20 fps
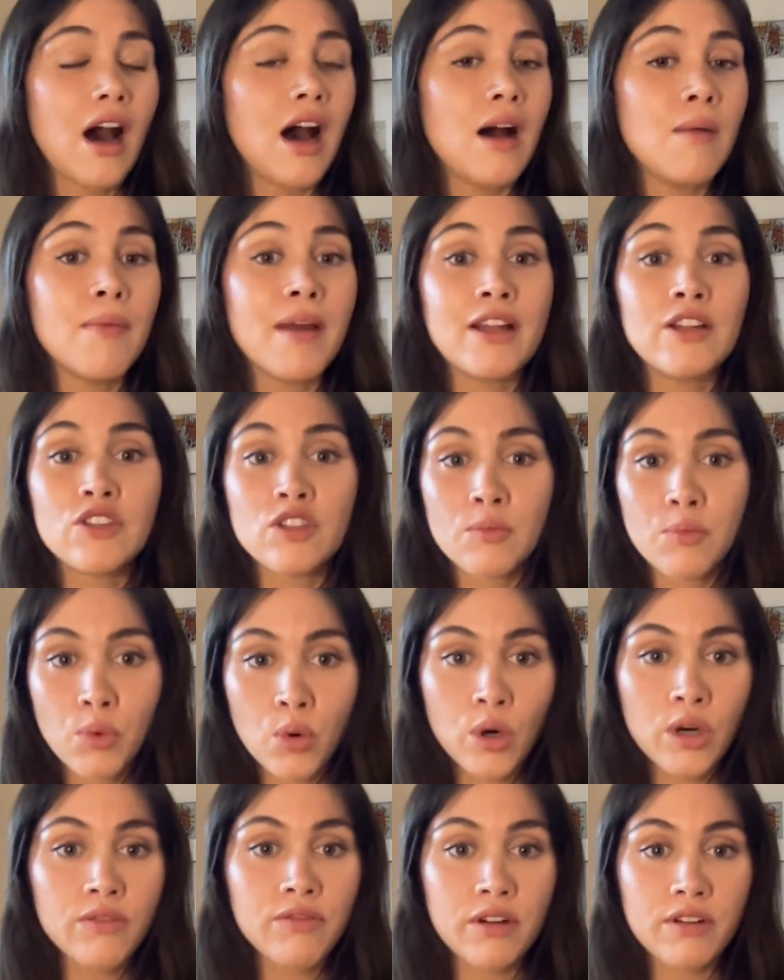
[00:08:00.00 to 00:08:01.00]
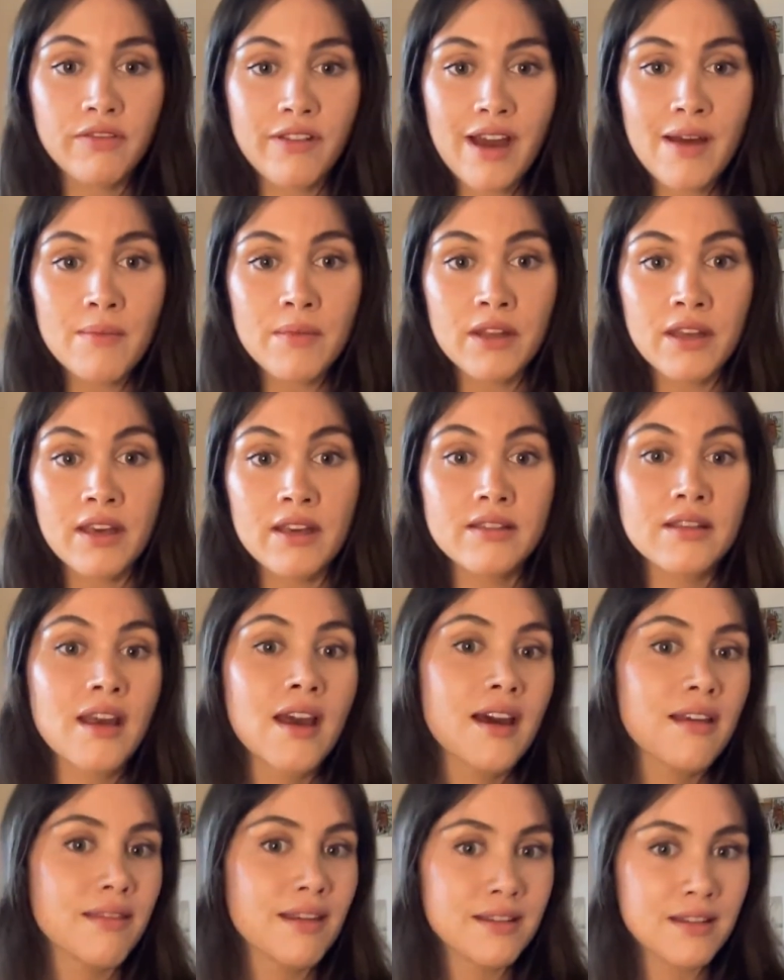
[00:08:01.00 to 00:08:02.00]
and support for families,
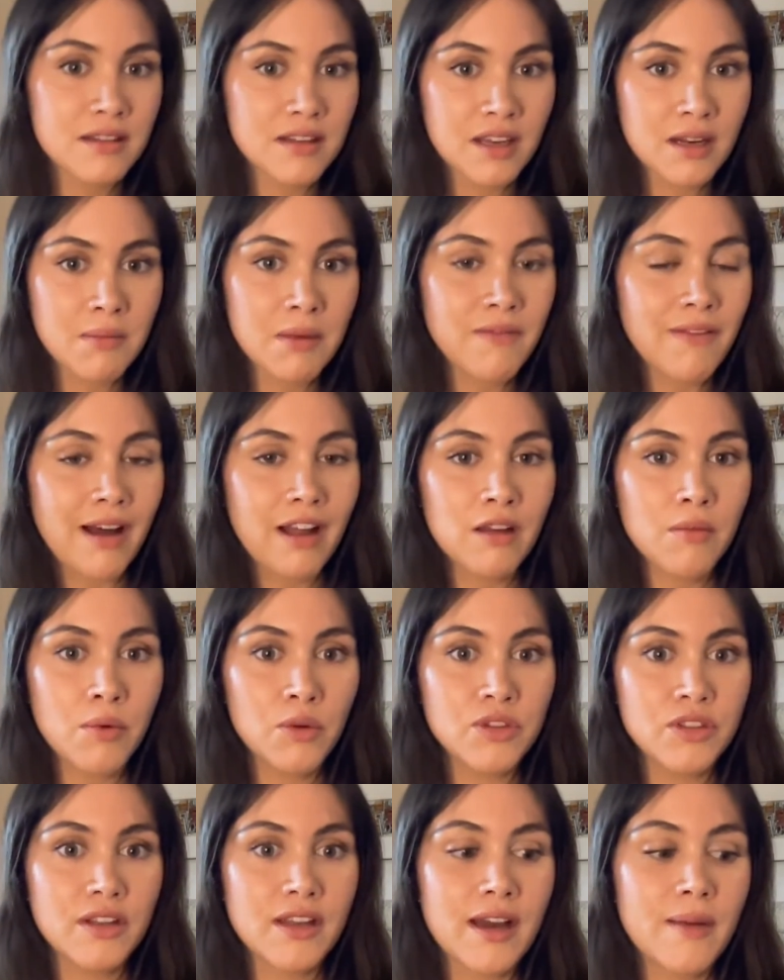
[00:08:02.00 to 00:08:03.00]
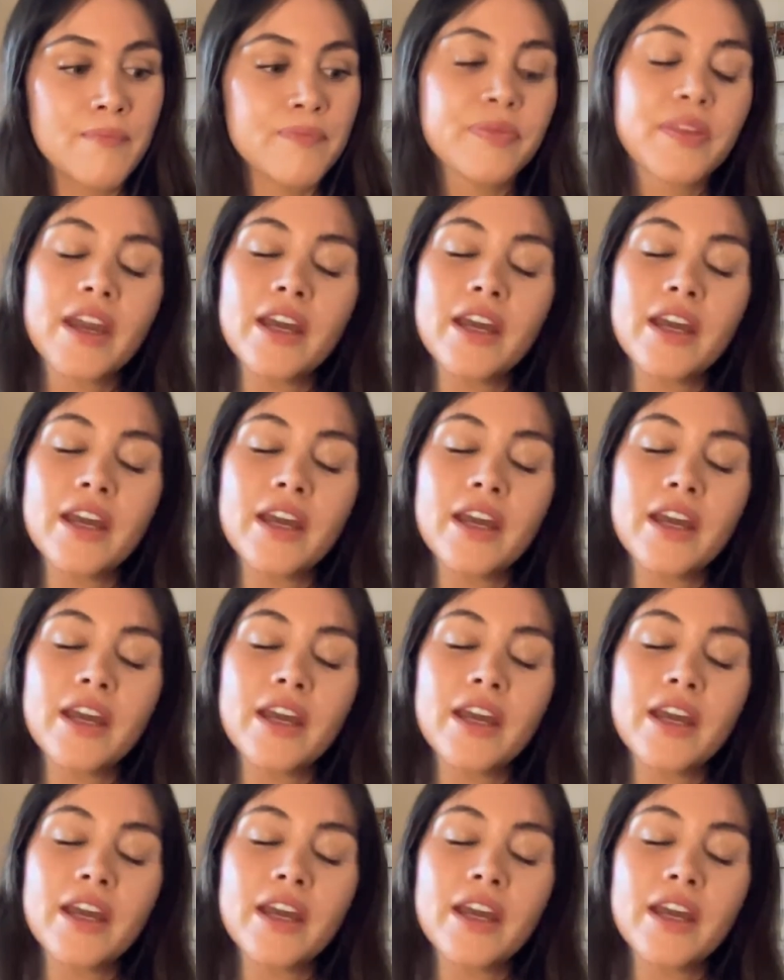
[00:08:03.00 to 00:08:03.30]
this is going to be valuable to them.